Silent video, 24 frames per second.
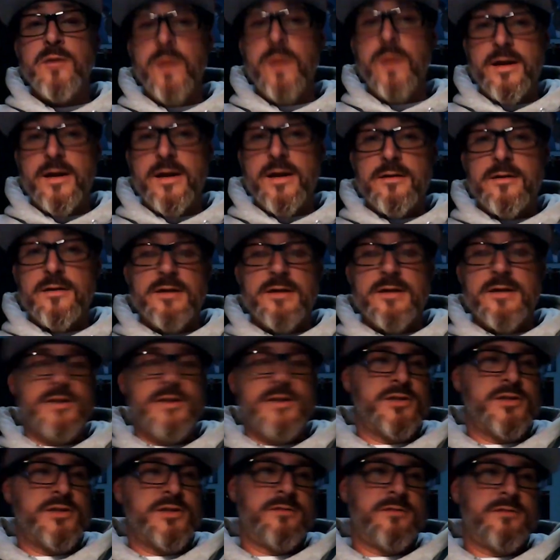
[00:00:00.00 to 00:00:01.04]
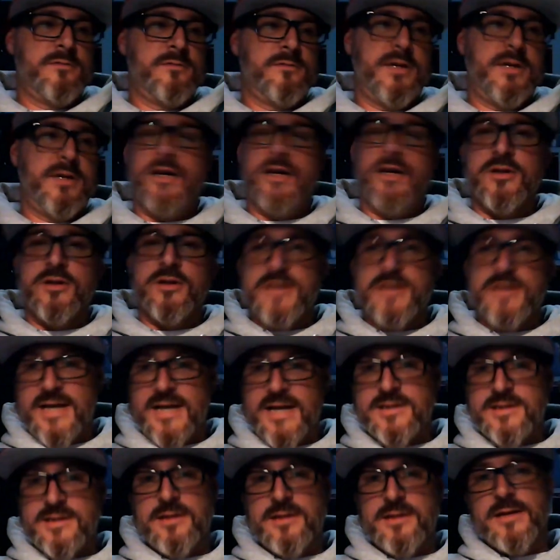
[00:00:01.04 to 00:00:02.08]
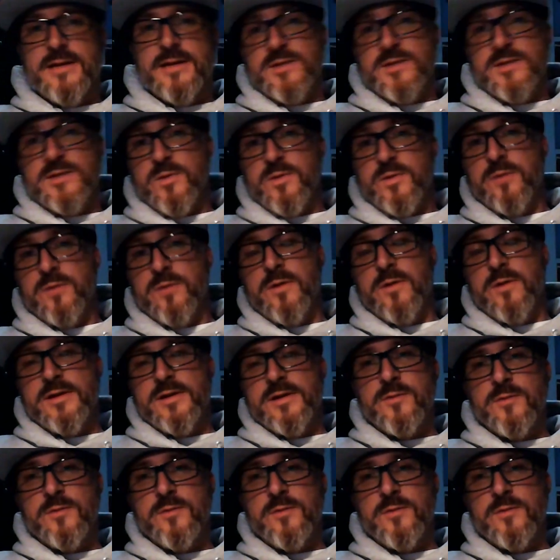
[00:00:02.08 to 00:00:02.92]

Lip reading: He went. He couldn't test it, and that's where he